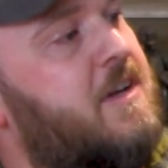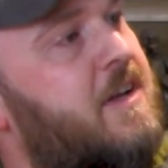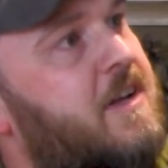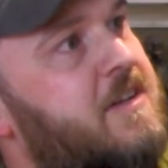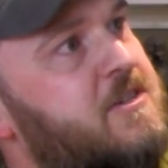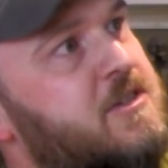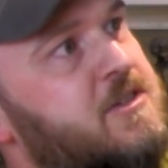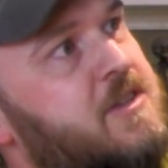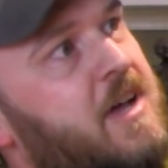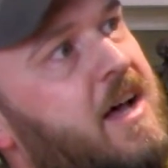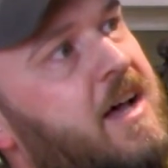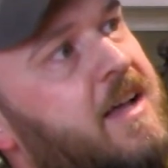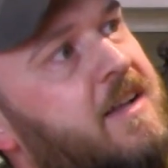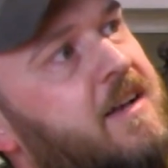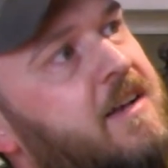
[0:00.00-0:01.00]
just
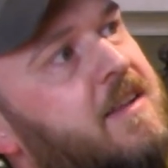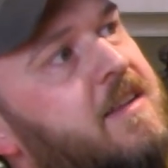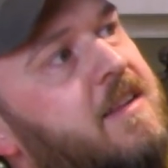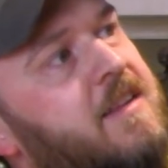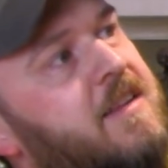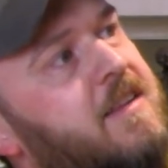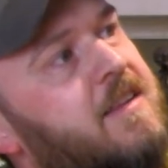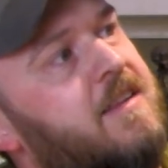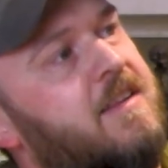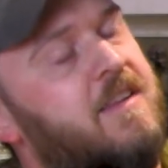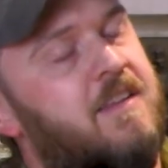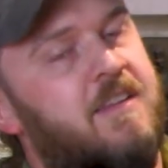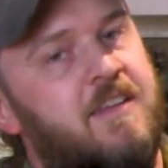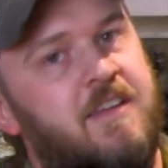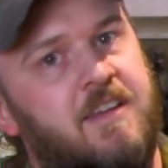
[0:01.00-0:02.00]
on
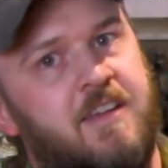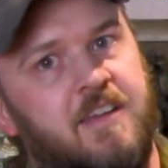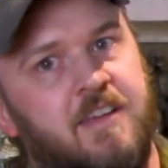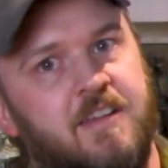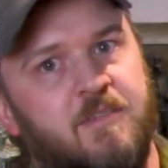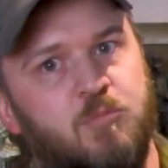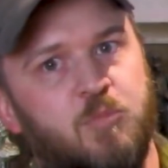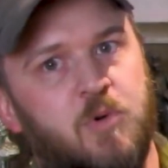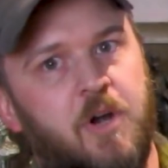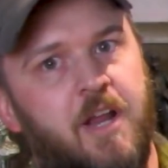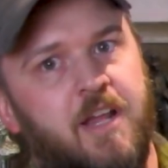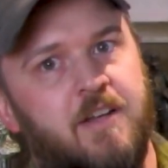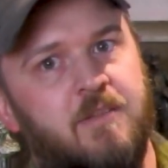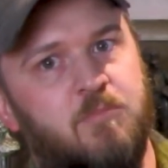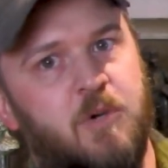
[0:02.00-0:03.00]
the
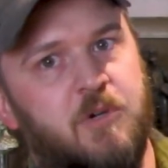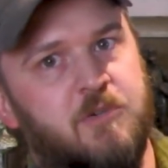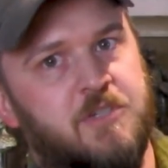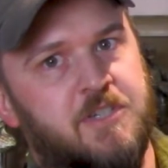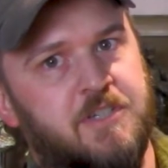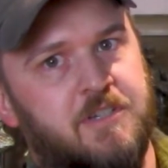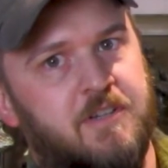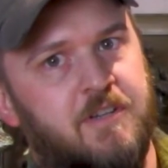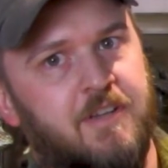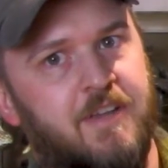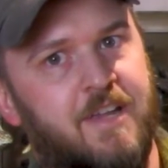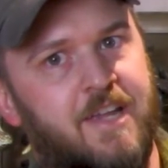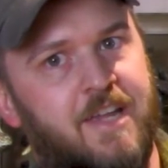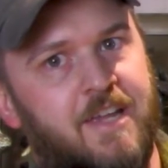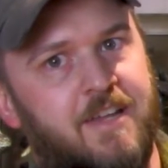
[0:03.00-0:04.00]
brand Bojan,
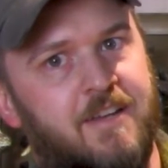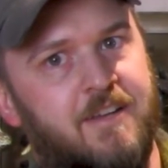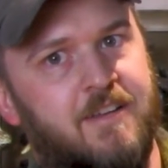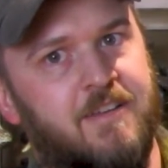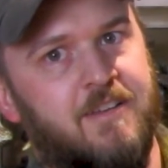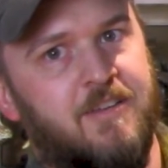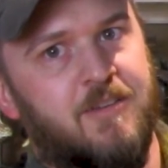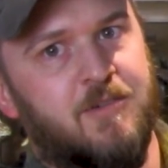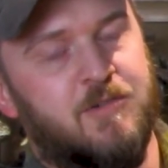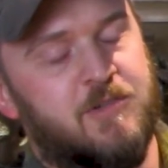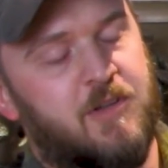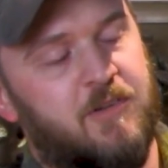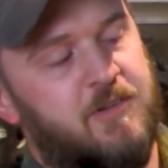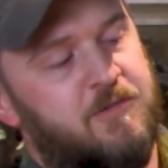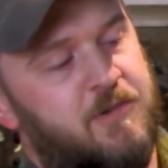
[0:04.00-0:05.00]
and there's
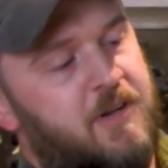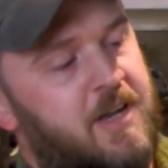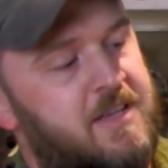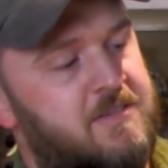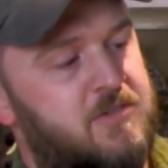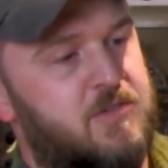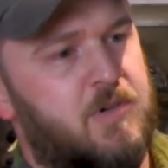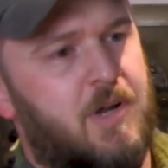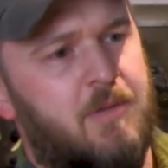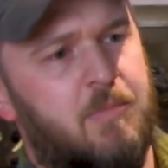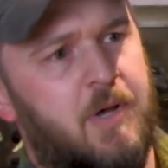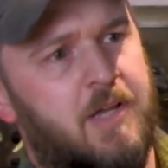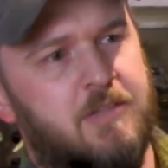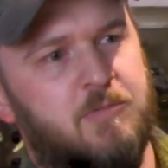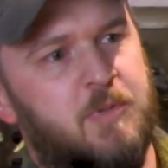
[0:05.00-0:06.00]
all different kinds of
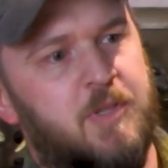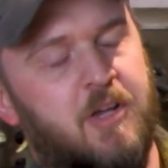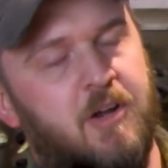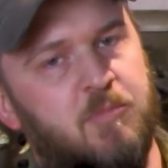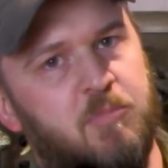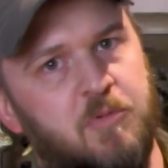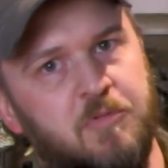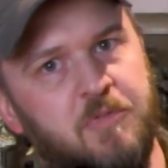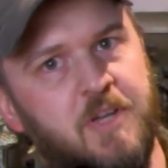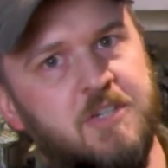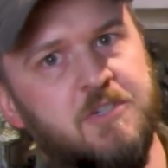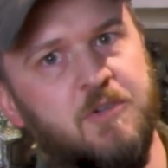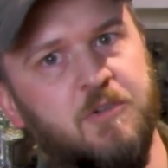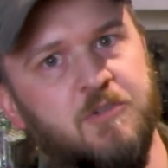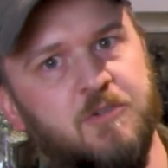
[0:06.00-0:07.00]
tripods, but they are
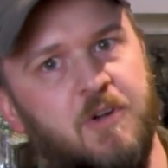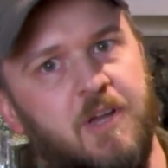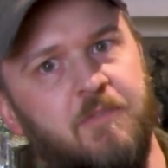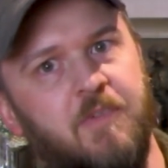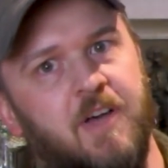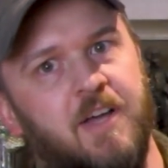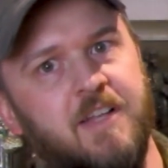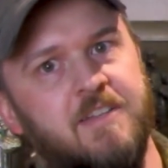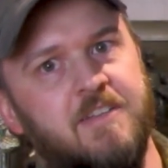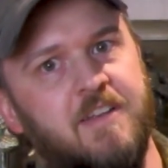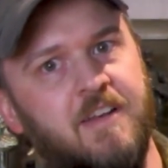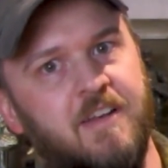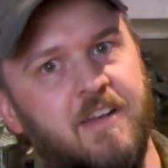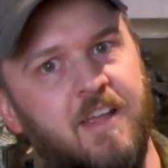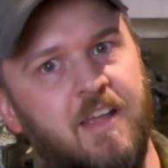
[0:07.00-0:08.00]
professional tripods.
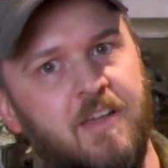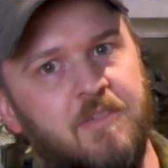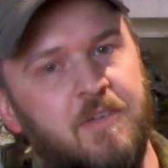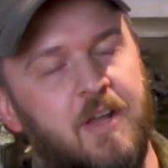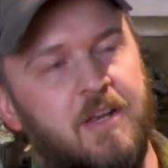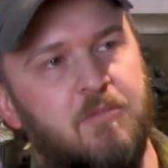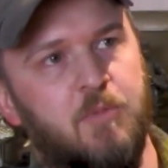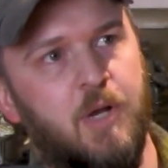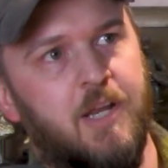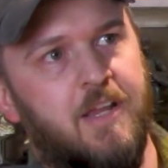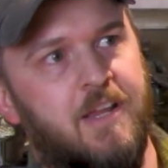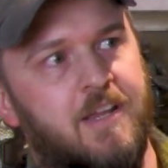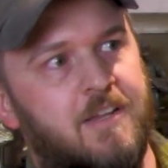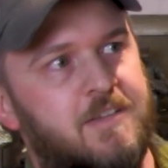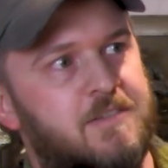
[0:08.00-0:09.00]
And if
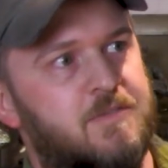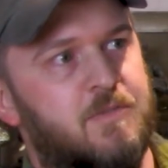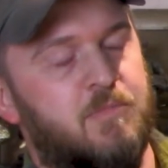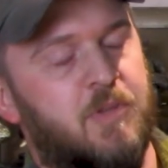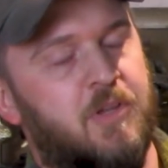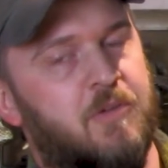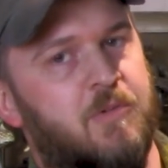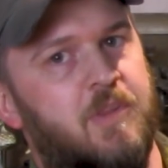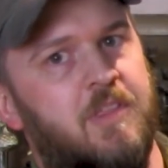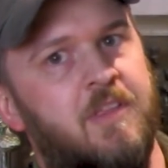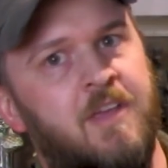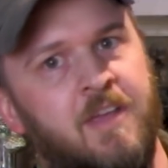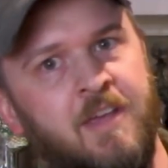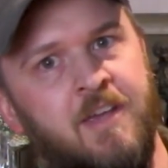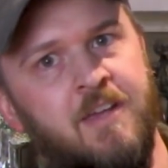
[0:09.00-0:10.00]
anybody is familiar with
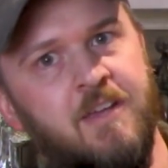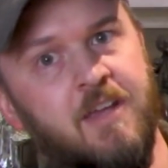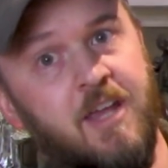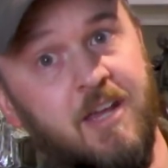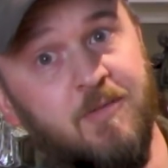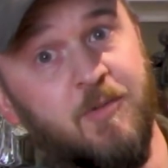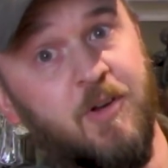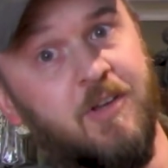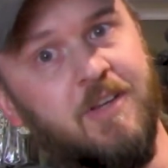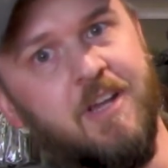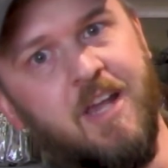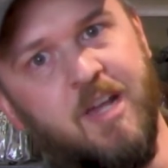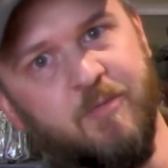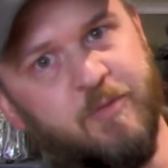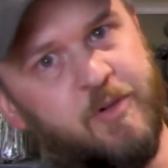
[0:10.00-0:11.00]
camera and
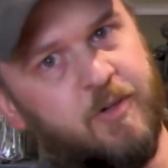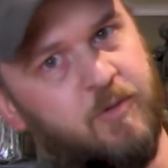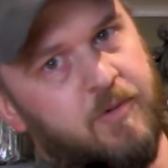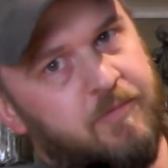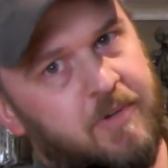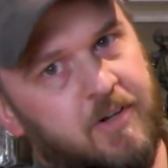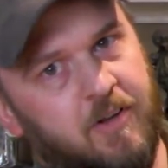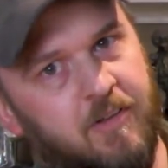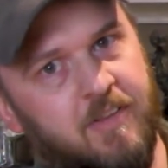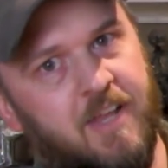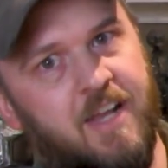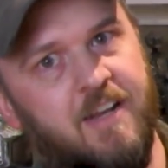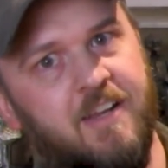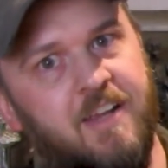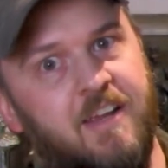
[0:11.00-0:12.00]
camera equipment and all
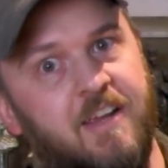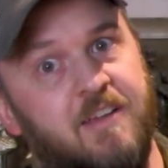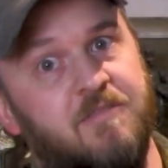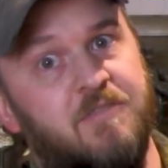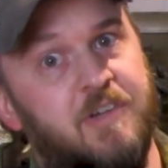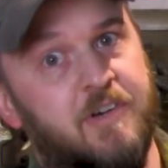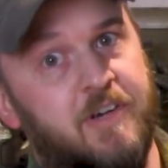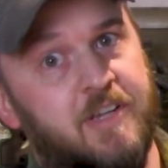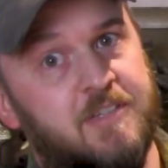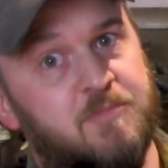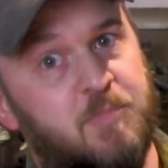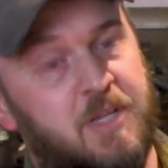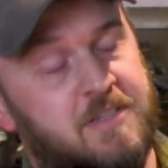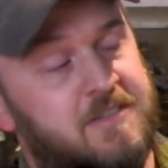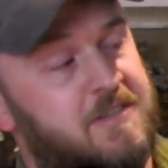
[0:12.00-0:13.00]
that, it can get very
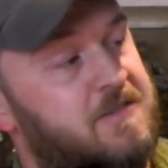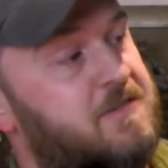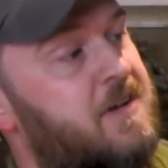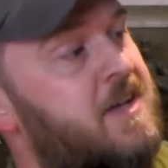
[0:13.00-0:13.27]
expensive.